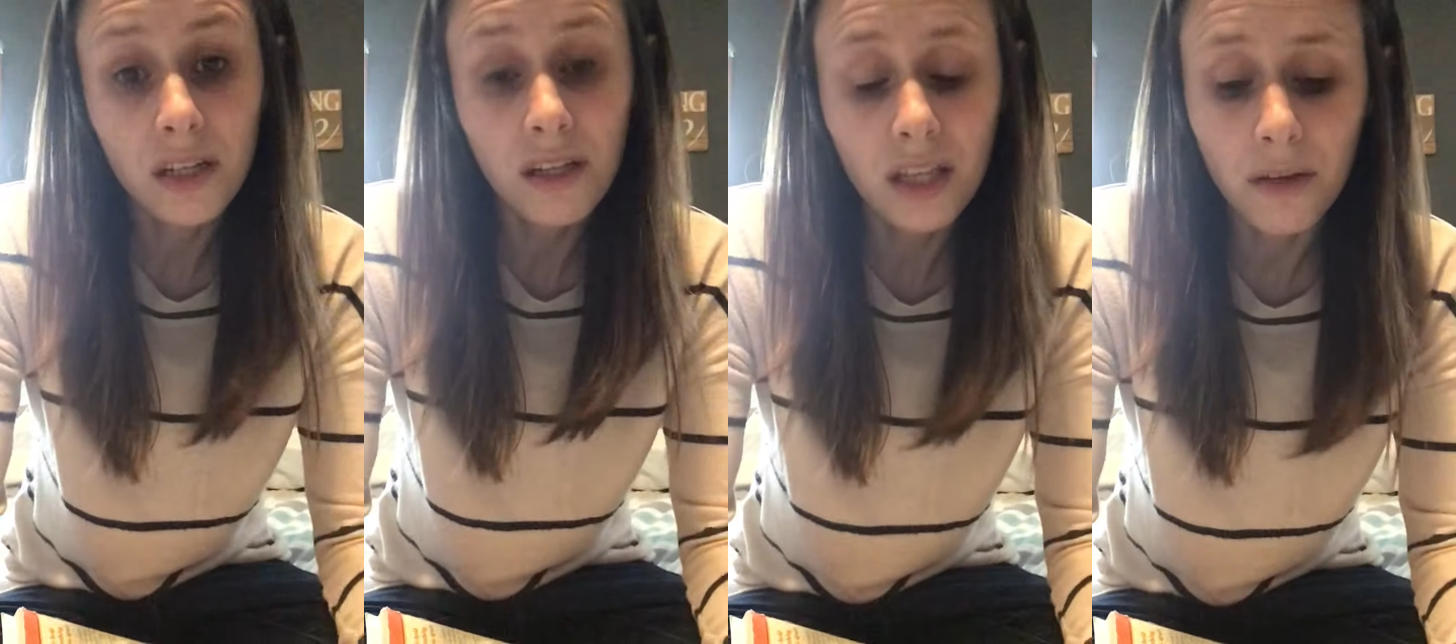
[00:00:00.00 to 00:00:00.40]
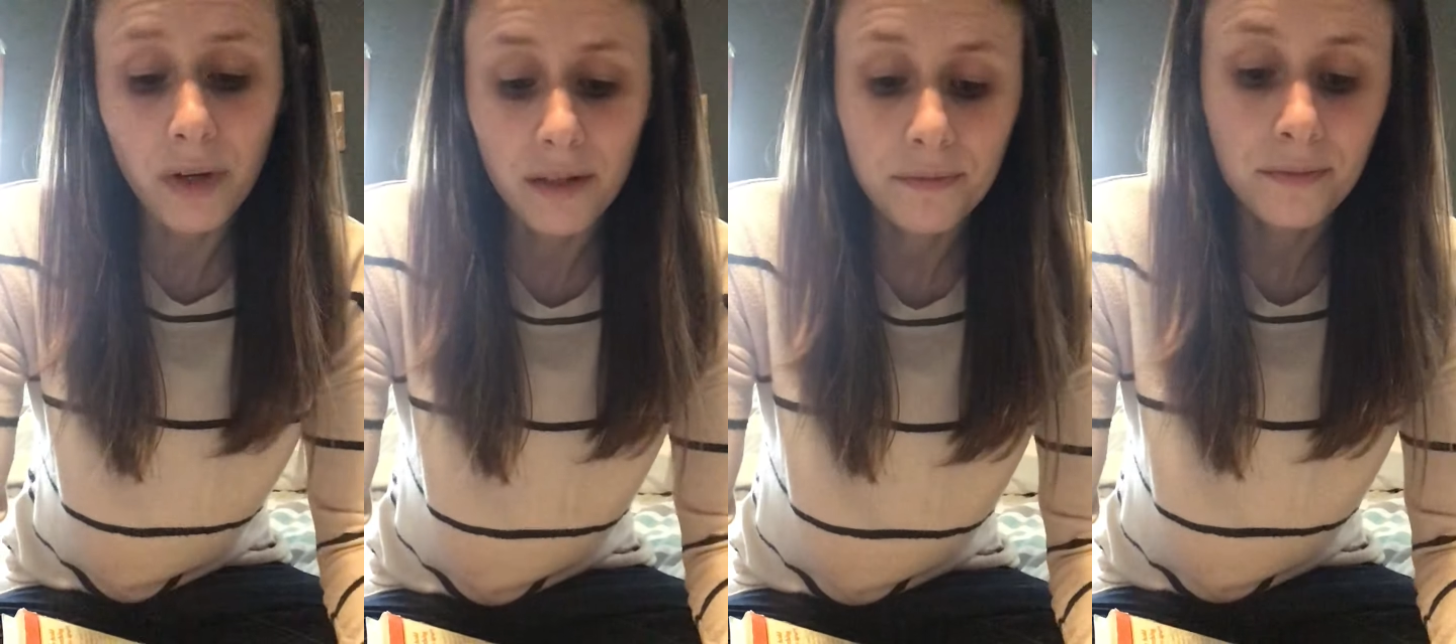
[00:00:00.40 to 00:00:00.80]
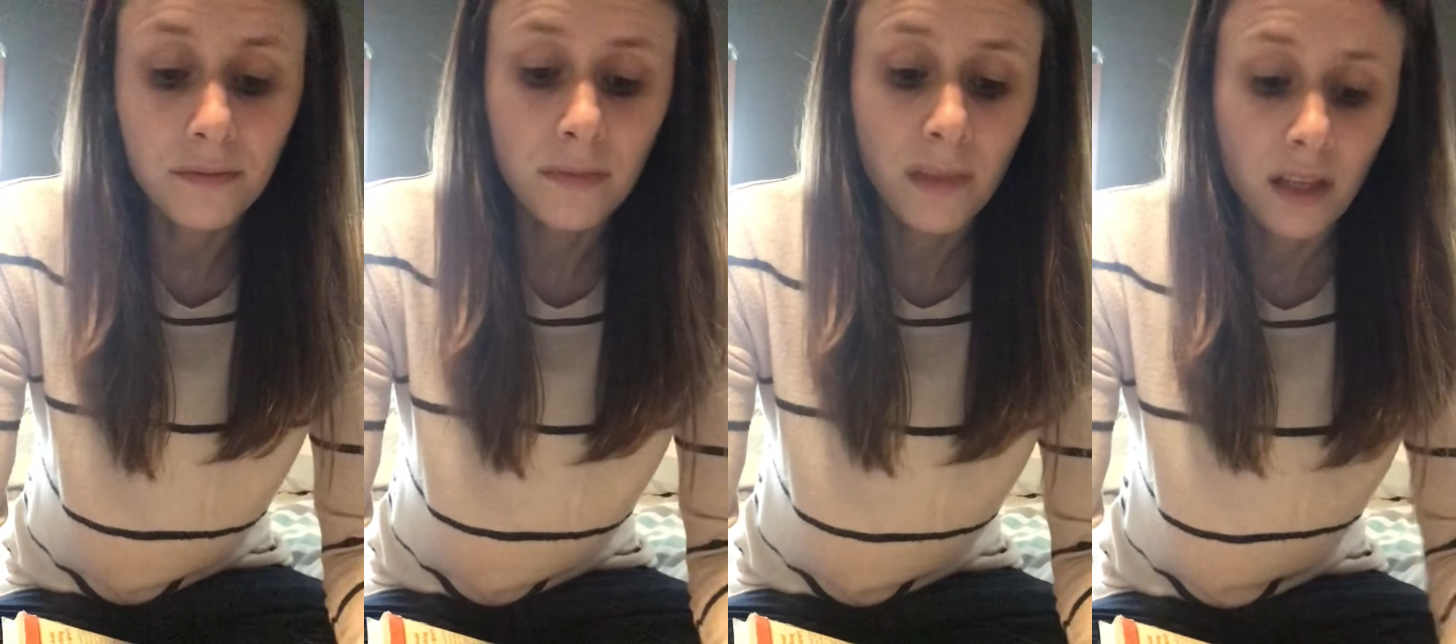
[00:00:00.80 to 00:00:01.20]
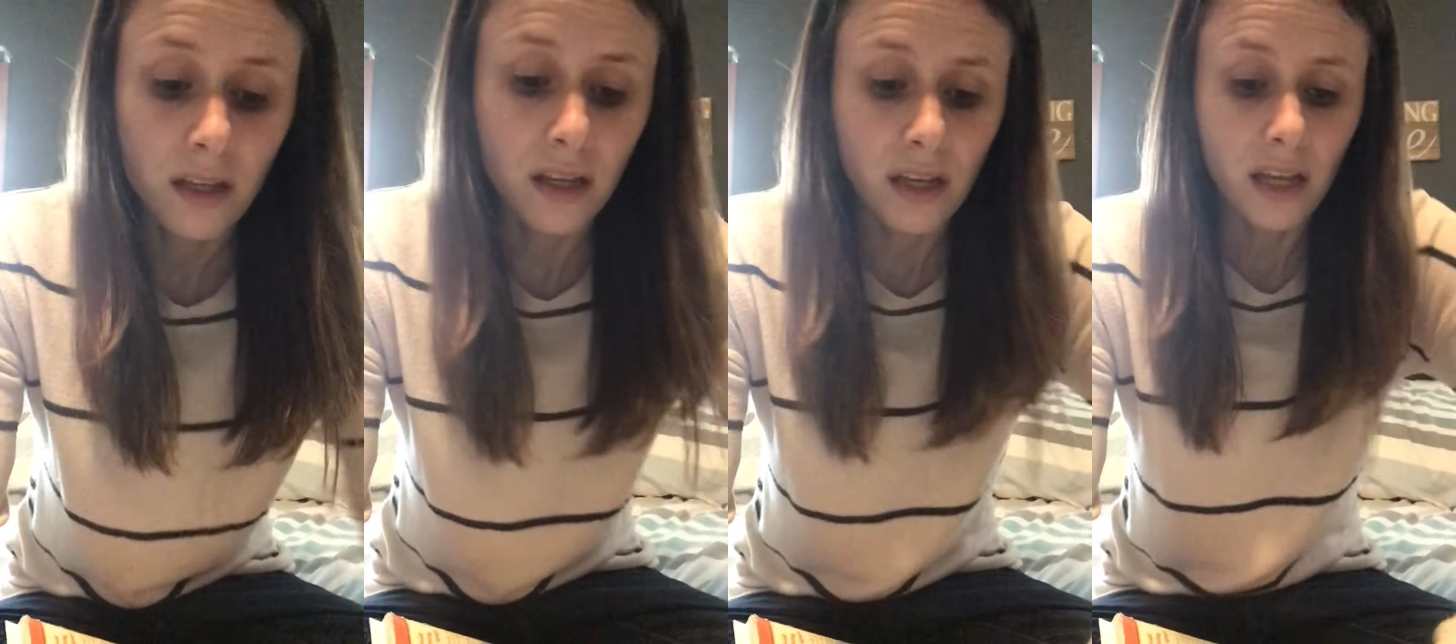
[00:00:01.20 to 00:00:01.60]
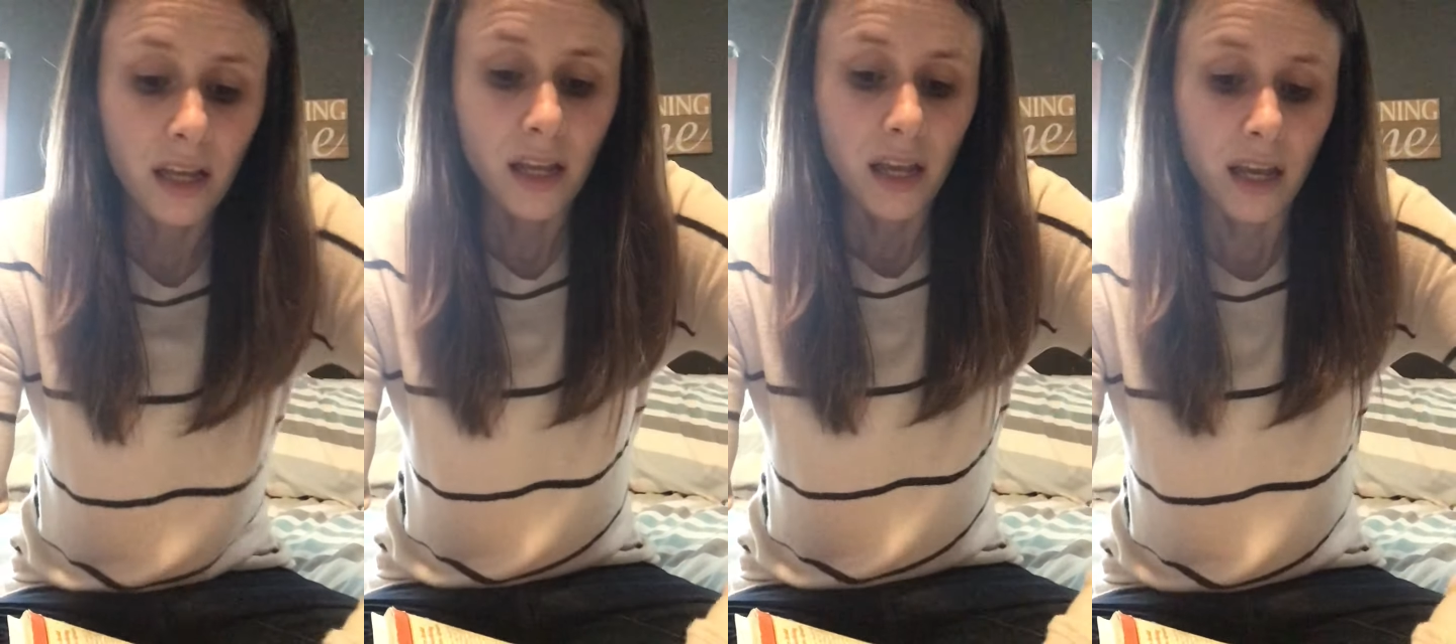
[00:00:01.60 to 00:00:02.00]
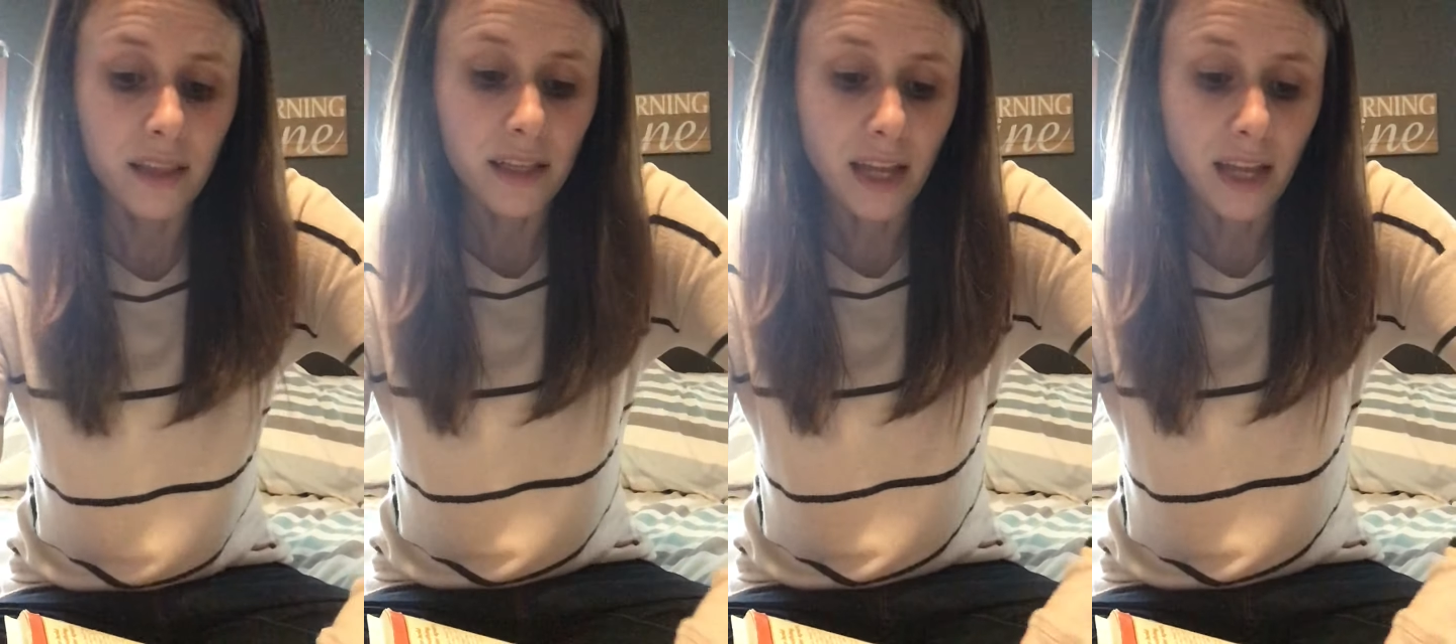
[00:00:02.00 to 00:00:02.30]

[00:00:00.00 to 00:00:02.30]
it anyway. And then